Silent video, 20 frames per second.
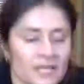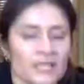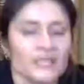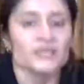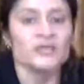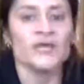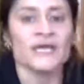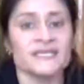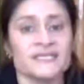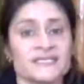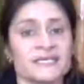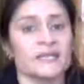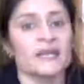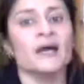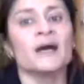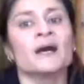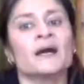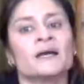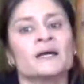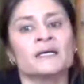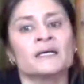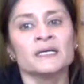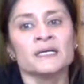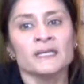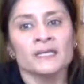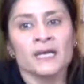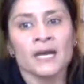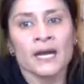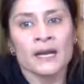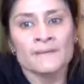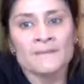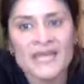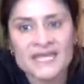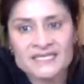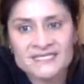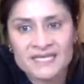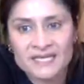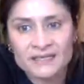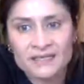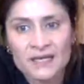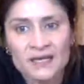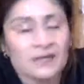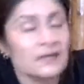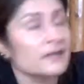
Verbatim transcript: You guys did amazing.